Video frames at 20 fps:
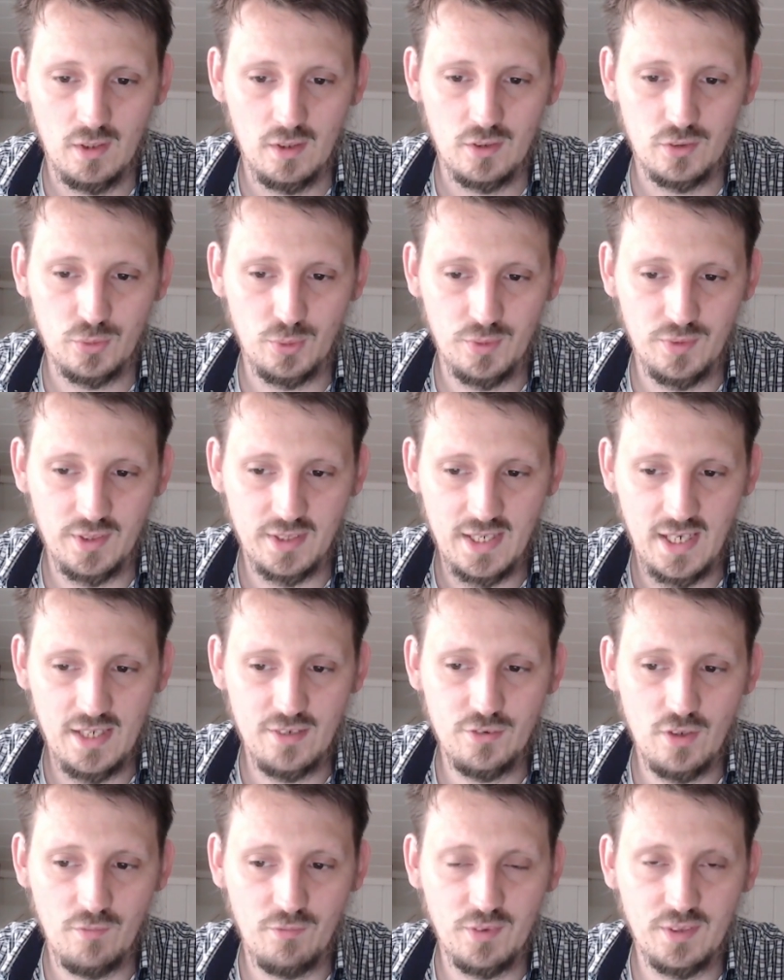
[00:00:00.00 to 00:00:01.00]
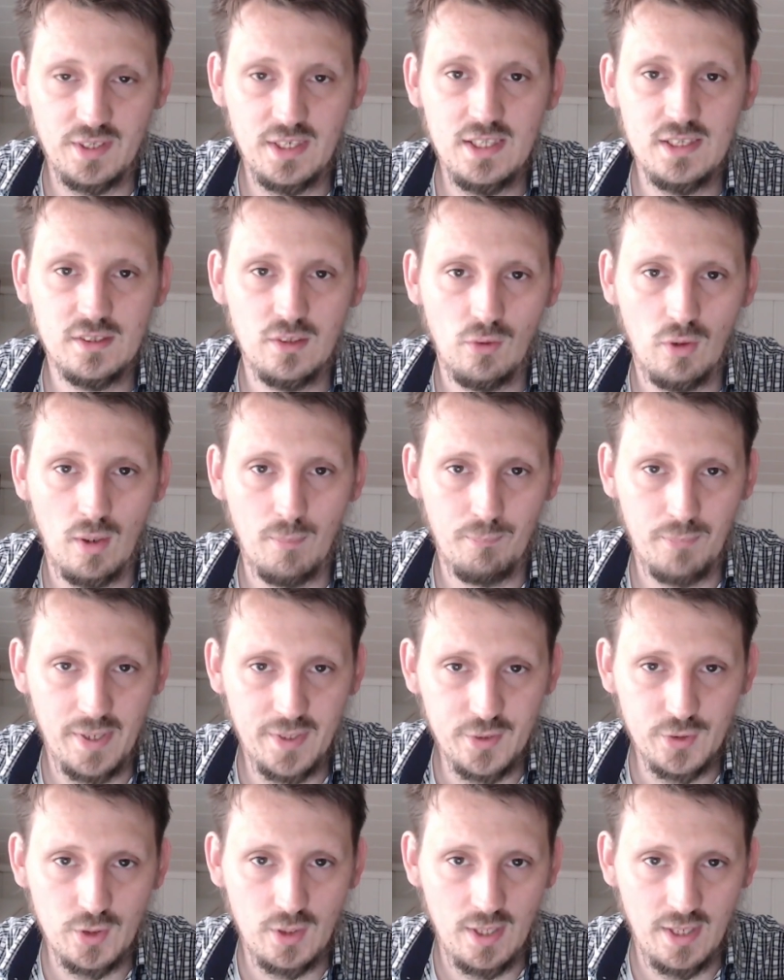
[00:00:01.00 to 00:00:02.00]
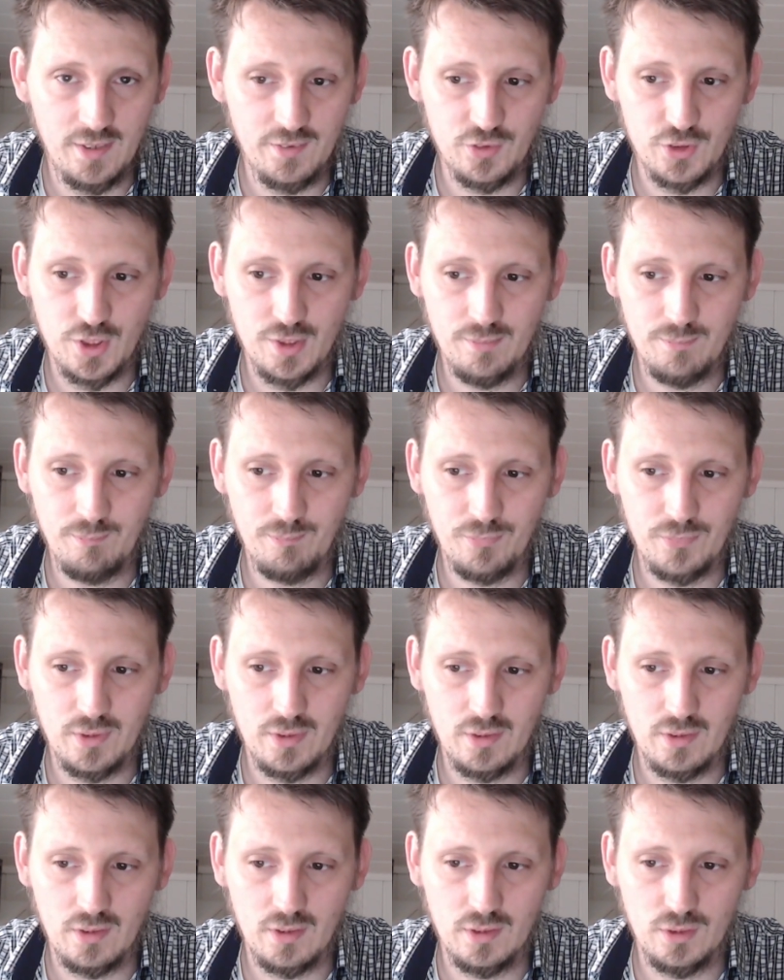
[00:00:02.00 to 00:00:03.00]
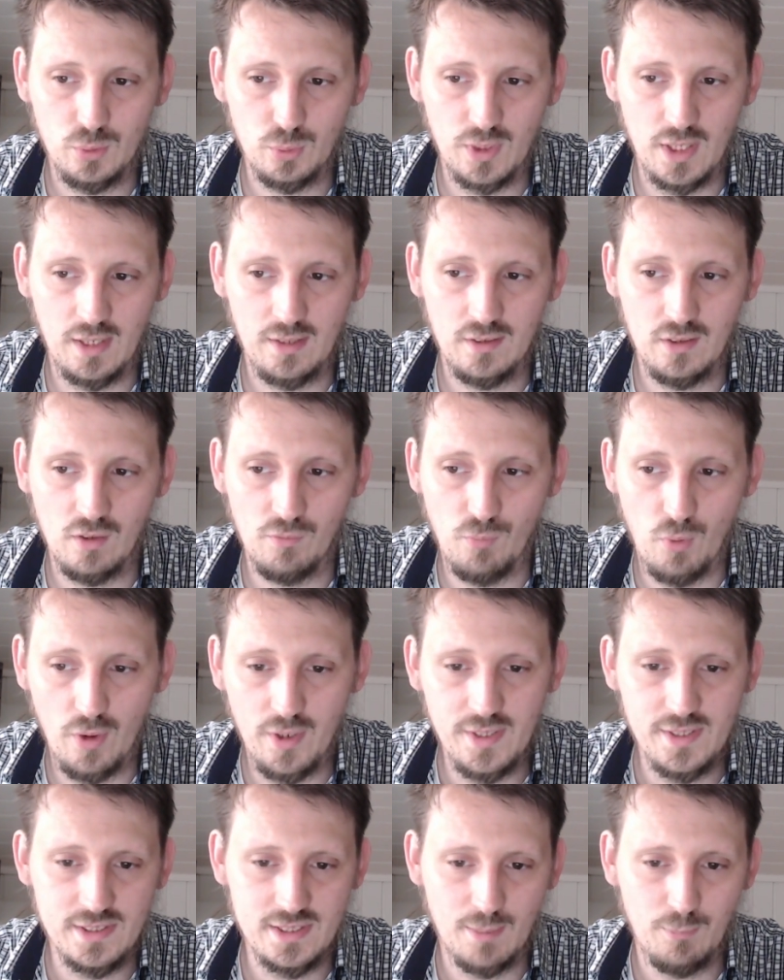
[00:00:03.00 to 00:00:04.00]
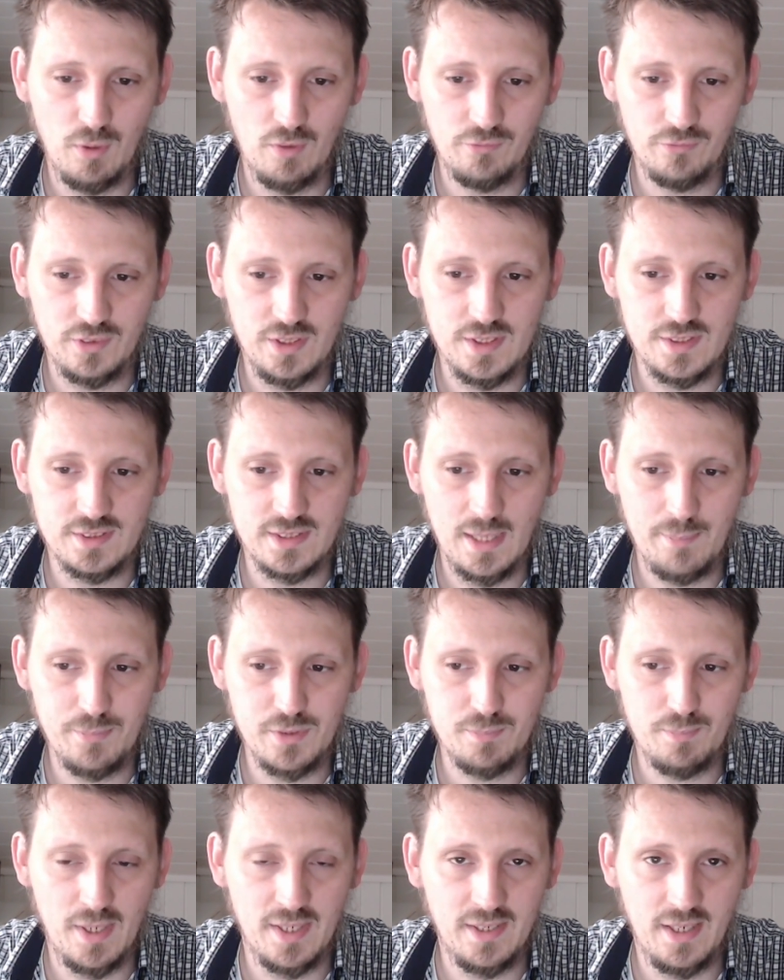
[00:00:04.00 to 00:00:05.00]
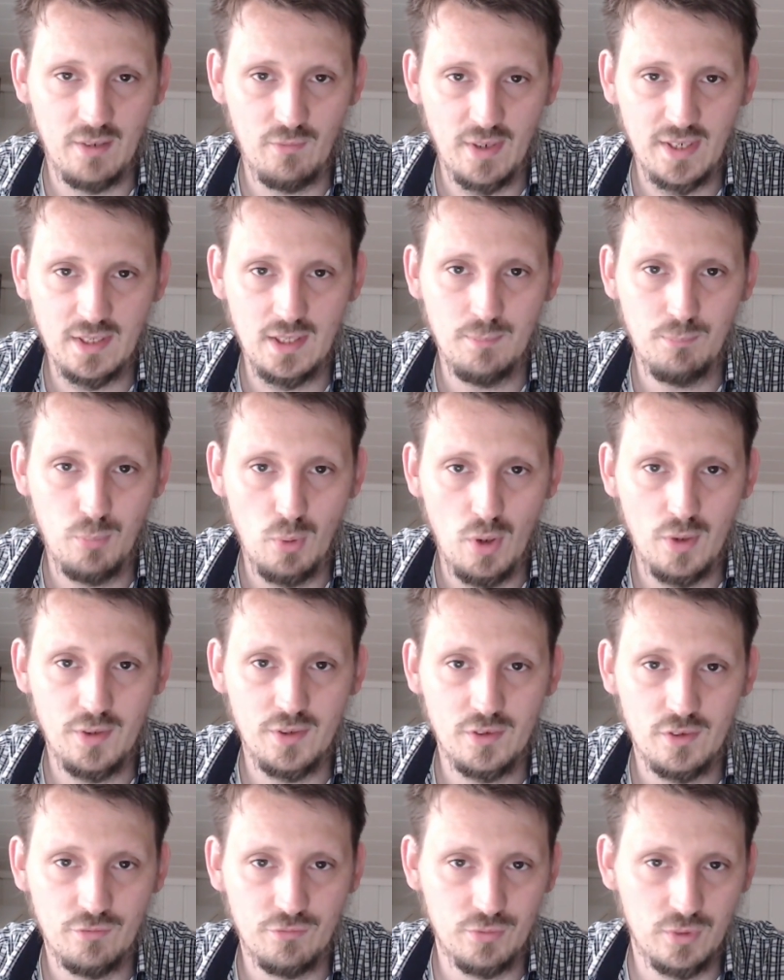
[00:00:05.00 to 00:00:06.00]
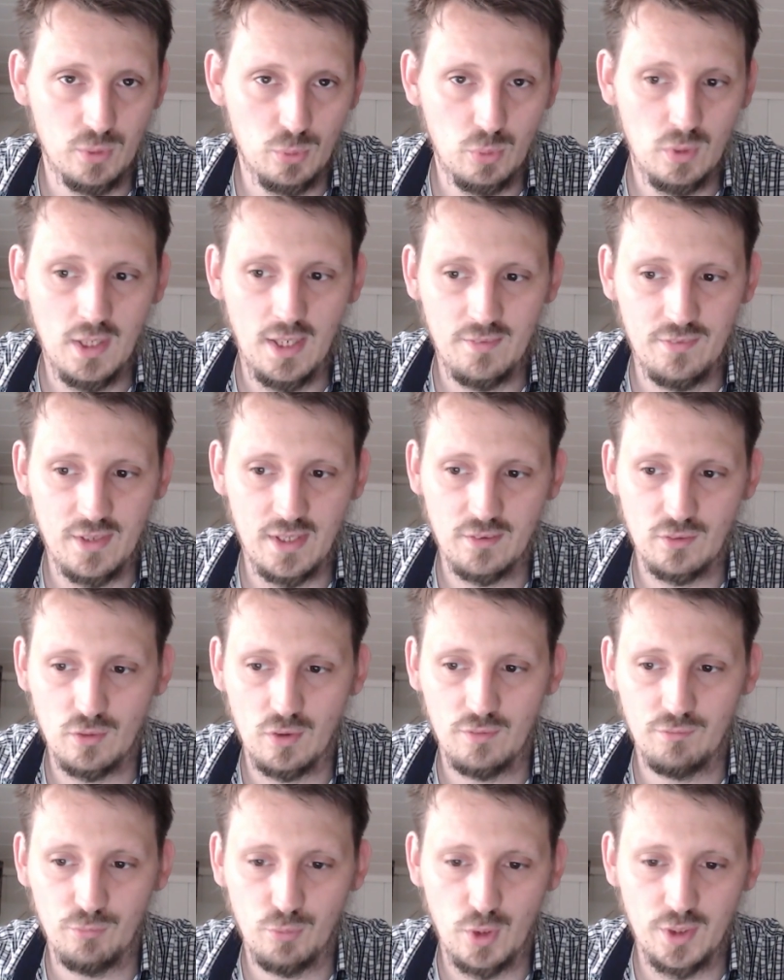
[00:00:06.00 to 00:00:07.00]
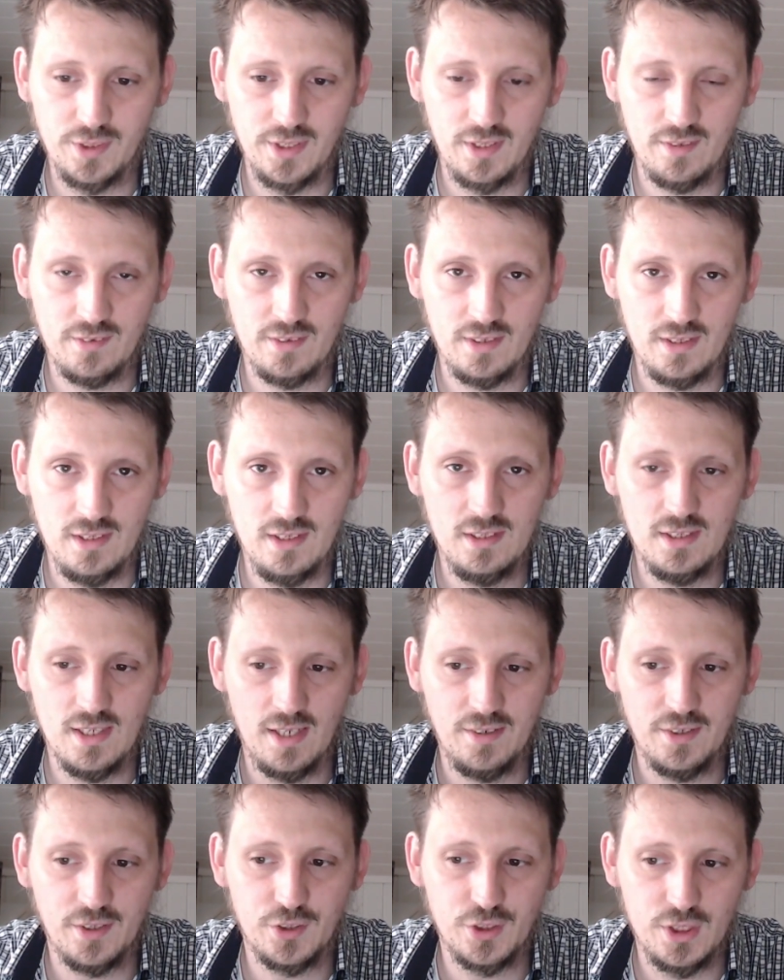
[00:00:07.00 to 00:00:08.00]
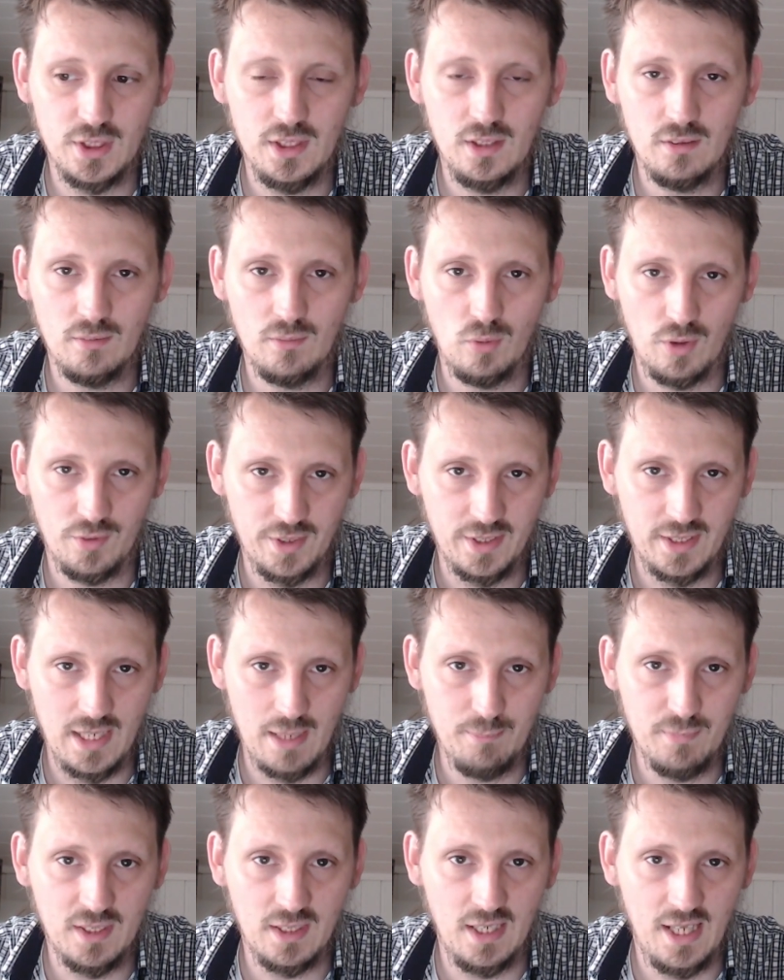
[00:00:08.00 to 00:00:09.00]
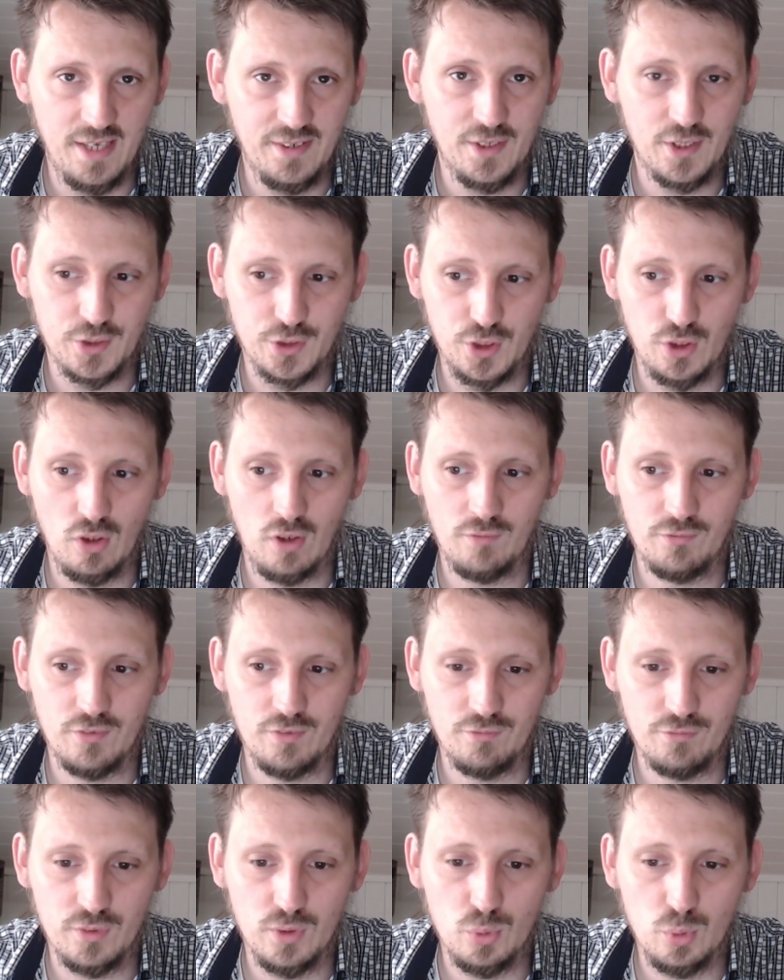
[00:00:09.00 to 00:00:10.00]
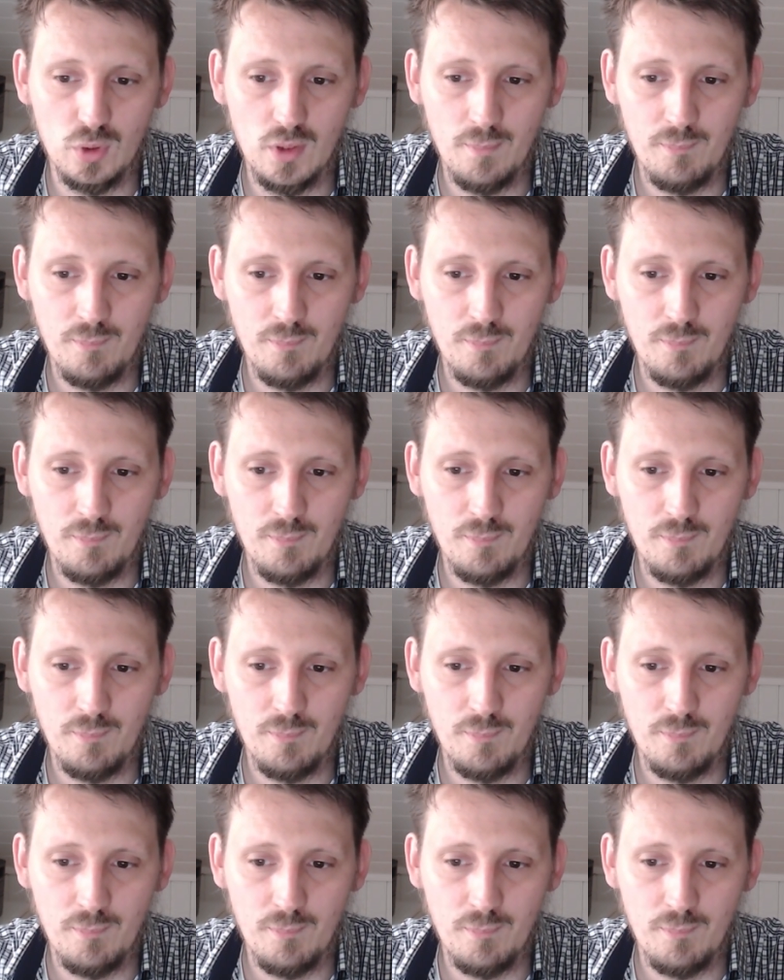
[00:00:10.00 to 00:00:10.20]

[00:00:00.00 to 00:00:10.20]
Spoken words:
So in the case of a diesel or petrol engine, you can avoid some of these steps by directly burning the fuel and then converting the heat energy or the chemical energy of the fuel